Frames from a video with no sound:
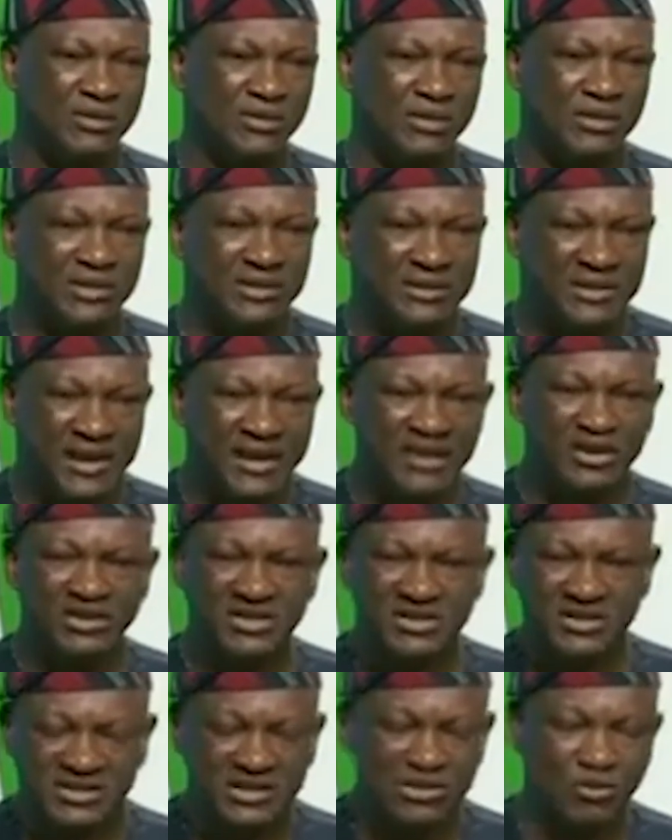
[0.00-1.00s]
Lagos
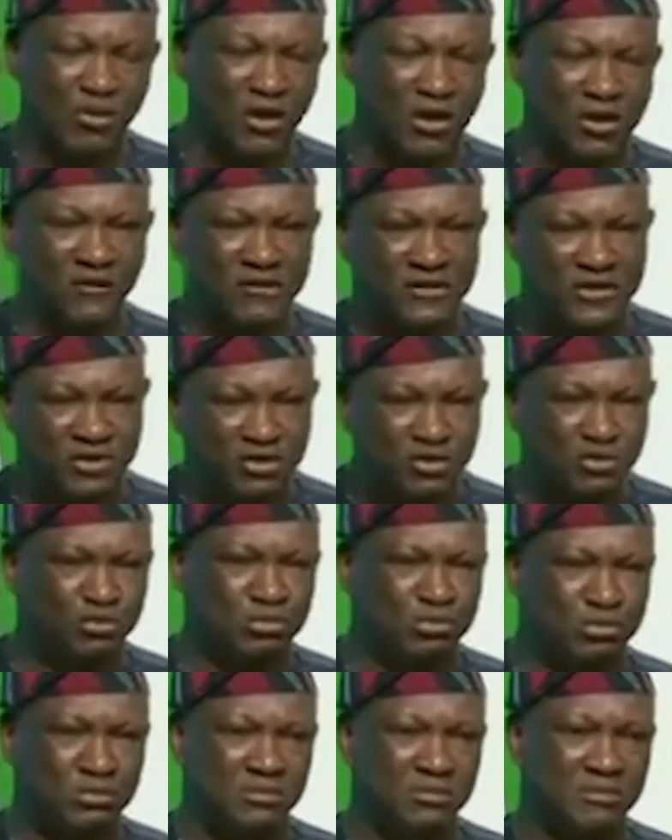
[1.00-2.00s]
is still one of the 2
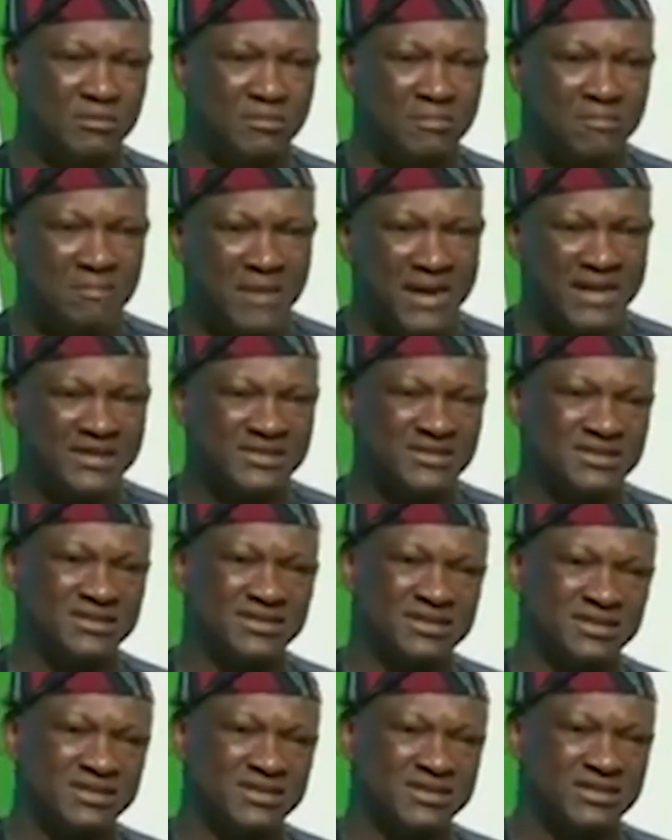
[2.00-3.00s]
mega
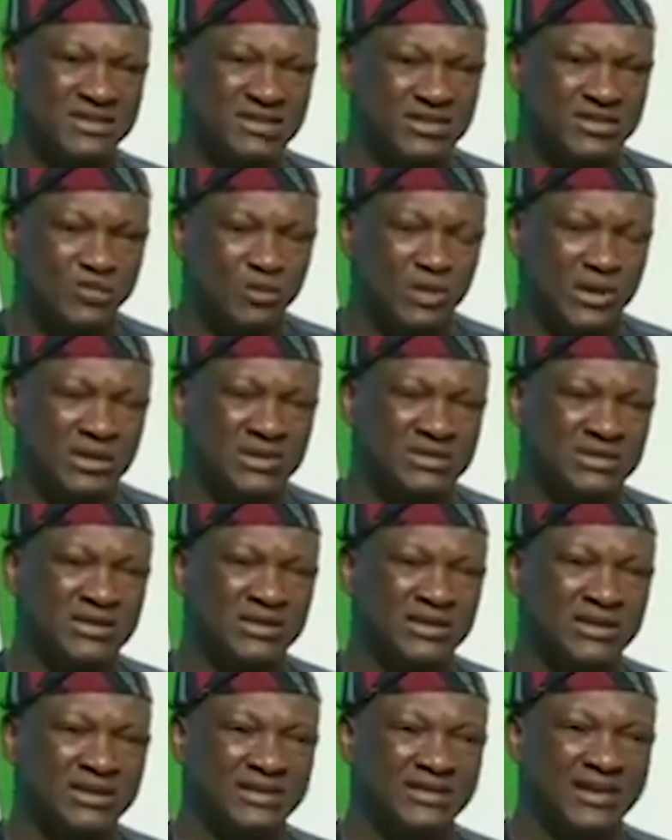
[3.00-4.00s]
cities in this world
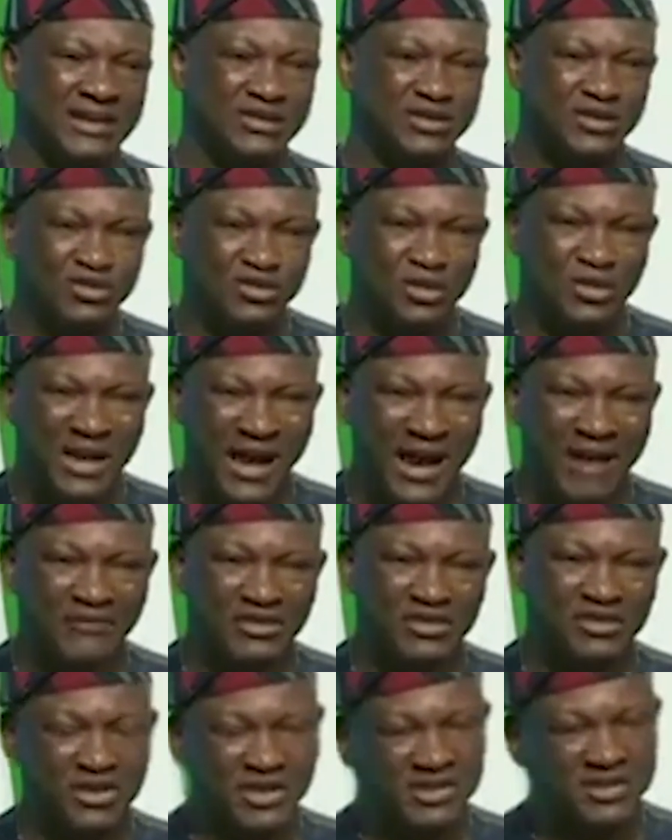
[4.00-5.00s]
that does not have a
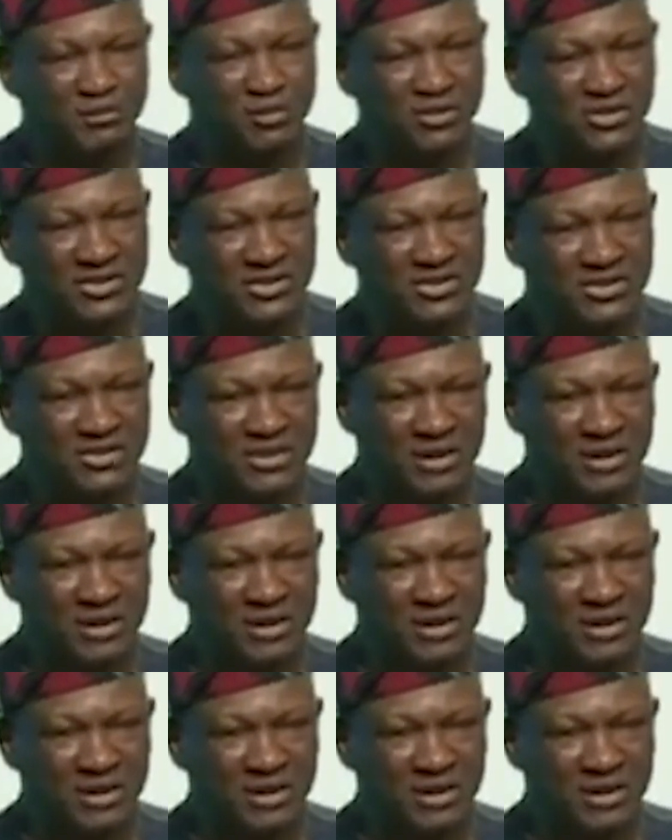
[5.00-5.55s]
transport system, a